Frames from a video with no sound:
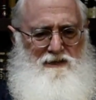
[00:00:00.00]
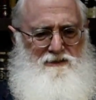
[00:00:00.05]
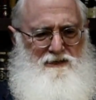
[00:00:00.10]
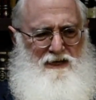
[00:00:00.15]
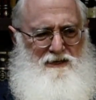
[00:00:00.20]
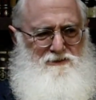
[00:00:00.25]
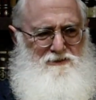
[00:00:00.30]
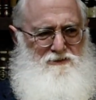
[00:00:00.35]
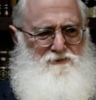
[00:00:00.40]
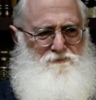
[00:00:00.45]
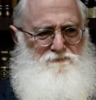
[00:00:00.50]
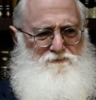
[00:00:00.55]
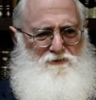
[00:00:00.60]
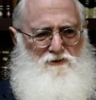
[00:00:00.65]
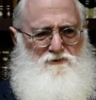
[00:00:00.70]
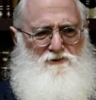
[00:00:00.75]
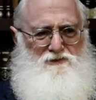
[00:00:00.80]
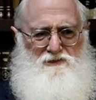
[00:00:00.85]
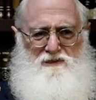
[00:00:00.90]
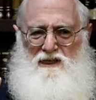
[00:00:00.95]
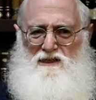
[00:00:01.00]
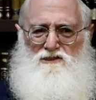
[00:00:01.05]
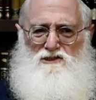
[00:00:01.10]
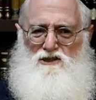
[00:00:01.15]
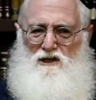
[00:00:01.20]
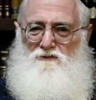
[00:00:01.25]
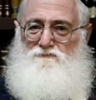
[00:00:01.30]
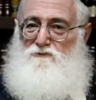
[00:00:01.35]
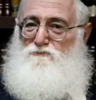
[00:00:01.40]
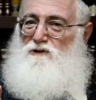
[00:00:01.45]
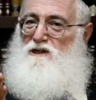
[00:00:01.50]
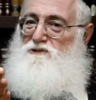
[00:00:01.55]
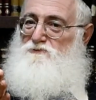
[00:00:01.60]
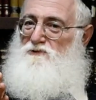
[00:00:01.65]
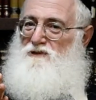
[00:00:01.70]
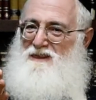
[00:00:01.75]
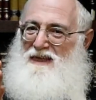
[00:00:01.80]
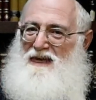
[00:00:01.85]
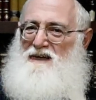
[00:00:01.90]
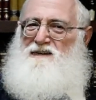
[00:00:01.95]
and to focus on Tov. And once
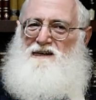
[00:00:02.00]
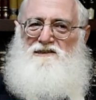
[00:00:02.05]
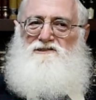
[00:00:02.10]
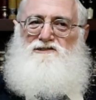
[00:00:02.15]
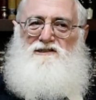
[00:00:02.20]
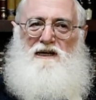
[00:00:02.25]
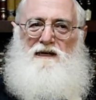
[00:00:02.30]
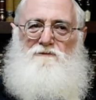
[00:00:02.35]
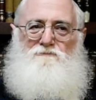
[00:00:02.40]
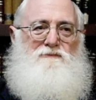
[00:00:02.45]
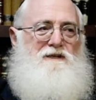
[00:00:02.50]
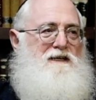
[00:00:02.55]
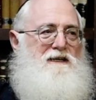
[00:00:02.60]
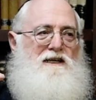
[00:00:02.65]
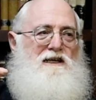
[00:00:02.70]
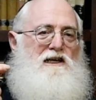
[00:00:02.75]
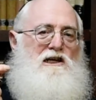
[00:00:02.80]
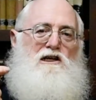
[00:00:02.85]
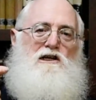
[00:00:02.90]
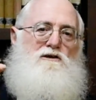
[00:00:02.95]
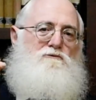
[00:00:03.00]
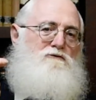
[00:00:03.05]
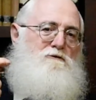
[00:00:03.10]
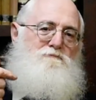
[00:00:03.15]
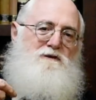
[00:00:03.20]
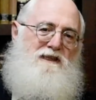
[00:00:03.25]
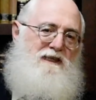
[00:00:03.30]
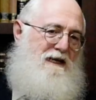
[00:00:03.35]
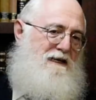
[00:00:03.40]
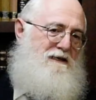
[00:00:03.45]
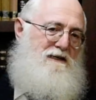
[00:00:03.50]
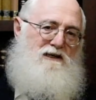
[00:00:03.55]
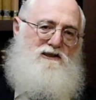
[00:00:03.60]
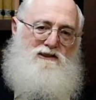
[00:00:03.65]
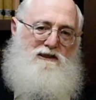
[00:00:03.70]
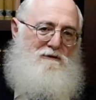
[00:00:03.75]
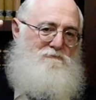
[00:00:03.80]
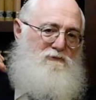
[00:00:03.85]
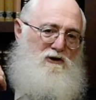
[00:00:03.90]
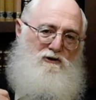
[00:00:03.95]
we thank Hashem, we'll be thanking
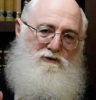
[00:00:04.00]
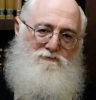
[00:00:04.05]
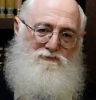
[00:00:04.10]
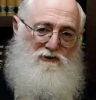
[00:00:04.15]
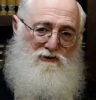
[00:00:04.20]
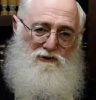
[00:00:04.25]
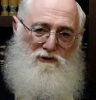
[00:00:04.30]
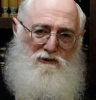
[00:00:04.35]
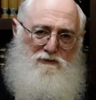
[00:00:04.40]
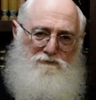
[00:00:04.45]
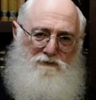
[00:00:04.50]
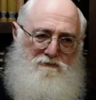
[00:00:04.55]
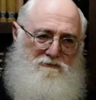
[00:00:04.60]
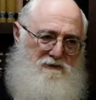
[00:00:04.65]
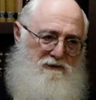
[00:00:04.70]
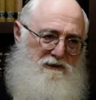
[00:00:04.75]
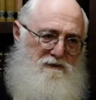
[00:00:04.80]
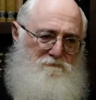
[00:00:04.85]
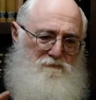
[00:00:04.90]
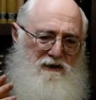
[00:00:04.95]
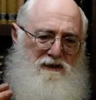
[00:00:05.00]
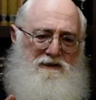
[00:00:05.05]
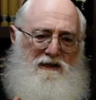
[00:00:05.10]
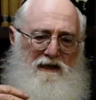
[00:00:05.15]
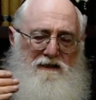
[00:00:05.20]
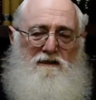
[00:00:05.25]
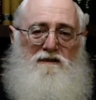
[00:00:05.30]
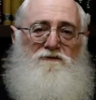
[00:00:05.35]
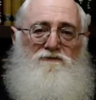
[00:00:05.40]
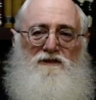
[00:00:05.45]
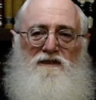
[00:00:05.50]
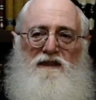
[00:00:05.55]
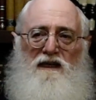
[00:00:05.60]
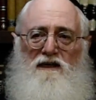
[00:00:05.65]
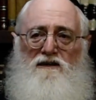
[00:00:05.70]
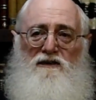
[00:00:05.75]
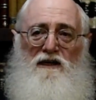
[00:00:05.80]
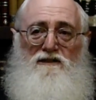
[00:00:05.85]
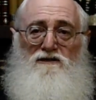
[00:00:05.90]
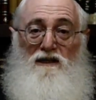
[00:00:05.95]
Hashem over and over. Because Moed Anil
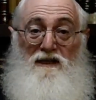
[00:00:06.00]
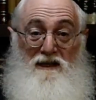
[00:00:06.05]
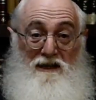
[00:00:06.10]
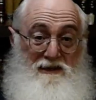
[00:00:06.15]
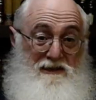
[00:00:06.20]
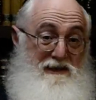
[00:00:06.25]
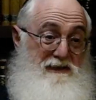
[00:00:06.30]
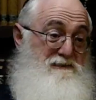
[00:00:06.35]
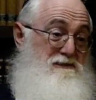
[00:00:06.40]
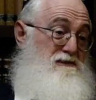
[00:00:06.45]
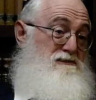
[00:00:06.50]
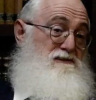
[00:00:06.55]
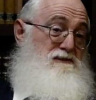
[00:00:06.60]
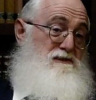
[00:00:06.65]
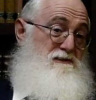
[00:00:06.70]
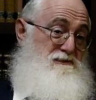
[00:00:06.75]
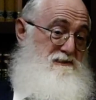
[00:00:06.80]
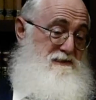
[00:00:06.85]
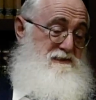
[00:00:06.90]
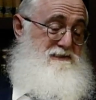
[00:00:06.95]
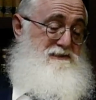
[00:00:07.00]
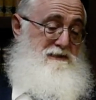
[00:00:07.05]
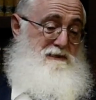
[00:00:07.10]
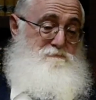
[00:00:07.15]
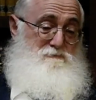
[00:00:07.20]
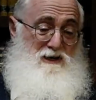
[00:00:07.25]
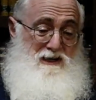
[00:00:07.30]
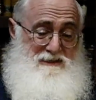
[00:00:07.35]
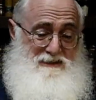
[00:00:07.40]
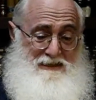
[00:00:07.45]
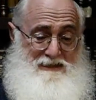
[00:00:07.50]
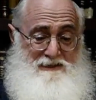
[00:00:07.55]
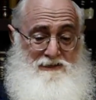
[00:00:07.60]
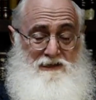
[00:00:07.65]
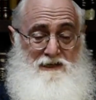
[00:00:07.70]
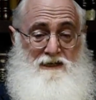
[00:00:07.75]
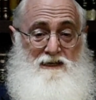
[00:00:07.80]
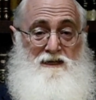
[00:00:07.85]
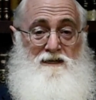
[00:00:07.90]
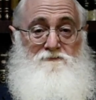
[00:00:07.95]
Fanecha Kol HaChes Asher Asisi Imadi
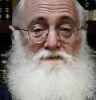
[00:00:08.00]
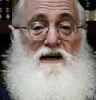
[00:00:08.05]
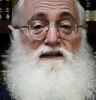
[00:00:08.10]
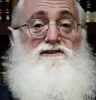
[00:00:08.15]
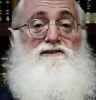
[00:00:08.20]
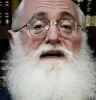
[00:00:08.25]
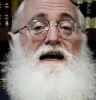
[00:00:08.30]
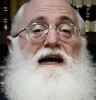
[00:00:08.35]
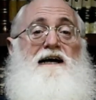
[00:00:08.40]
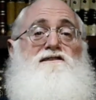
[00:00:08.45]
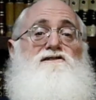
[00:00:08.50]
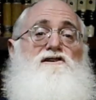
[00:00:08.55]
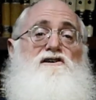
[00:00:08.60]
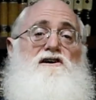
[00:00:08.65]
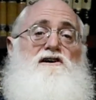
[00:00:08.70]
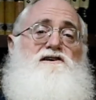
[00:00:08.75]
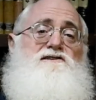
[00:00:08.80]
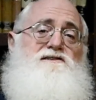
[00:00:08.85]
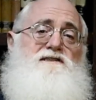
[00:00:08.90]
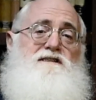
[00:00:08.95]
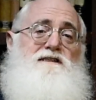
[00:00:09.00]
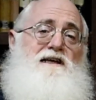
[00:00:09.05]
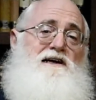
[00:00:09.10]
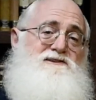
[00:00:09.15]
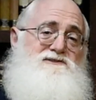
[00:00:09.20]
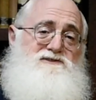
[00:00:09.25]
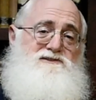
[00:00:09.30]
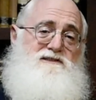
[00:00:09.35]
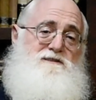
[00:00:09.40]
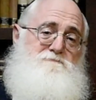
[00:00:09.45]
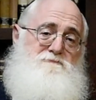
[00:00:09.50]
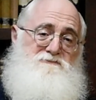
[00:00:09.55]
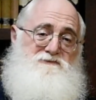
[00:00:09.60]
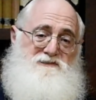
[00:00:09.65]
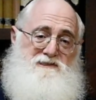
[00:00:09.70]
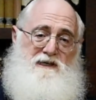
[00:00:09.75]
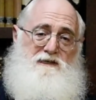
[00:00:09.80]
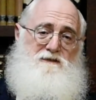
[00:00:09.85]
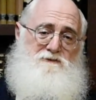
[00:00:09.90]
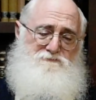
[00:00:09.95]
Asher Ata Asid L'Asisi. We
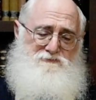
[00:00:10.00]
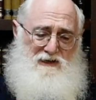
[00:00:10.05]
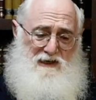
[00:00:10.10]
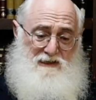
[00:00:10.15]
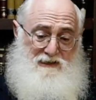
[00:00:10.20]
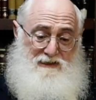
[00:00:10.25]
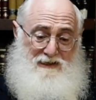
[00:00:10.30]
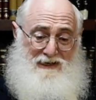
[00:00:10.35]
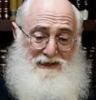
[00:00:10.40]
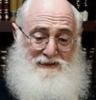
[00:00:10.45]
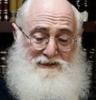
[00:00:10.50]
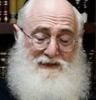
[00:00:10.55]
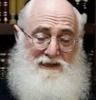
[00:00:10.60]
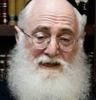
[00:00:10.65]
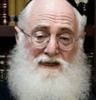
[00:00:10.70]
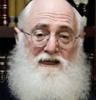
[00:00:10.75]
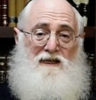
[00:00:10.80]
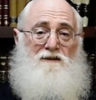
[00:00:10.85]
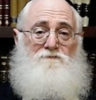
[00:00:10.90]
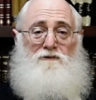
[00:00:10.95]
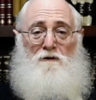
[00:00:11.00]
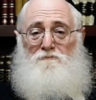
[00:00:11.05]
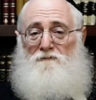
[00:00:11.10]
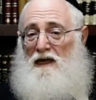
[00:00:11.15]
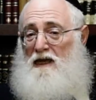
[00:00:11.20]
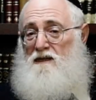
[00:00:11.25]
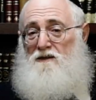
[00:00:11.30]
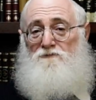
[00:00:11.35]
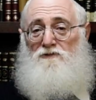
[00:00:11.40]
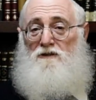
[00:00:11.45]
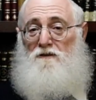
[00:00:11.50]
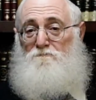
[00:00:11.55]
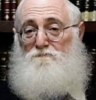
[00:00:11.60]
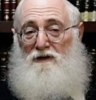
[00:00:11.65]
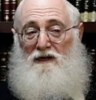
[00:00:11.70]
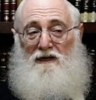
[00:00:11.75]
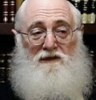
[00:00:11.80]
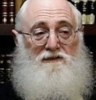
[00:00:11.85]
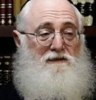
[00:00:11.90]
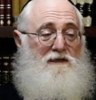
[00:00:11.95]
say that Friday night. If I'm thanking for the
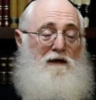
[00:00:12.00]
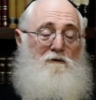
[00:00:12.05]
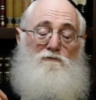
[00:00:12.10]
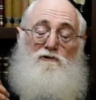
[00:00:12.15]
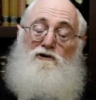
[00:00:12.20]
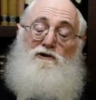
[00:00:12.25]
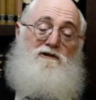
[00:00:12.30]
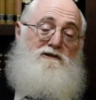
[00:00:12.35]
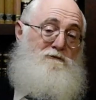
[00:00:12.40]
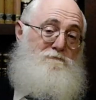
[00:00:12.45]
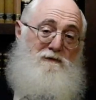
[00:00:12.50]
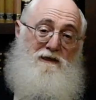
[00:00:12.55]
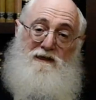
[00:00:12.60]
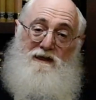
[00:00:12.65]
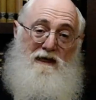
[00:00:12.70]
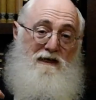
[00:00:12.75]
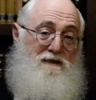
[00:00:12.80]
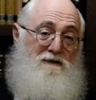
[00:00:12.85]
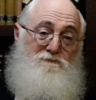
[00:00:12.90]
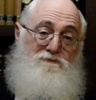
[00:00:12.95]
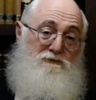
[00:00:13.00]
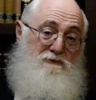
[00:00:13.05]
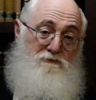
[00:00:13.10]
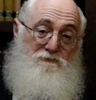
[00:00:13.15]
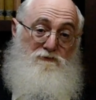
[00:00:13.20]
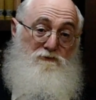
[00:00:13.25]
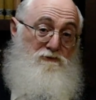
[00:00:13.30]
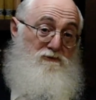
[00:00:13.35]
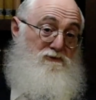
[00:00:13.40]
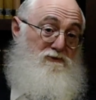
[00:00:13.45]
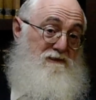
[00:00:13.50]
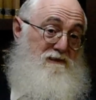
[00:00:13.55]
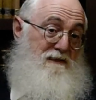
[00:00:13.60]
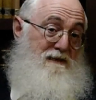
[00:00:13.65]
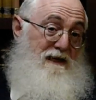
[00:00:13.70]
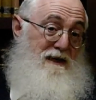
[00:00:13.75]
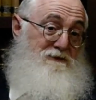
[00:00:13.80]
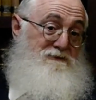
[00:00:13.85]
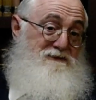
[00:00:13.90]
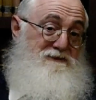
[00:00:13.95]
past, I'm going to be thanking for the future. It's a
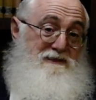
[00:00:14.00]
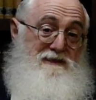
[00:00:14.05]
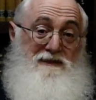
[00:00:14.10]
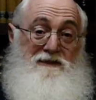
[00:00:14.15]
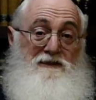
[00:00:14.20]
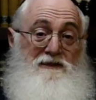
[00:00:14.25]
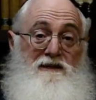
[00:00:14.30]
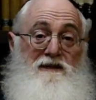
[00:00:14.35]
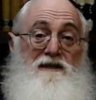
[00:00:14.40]
guarantee.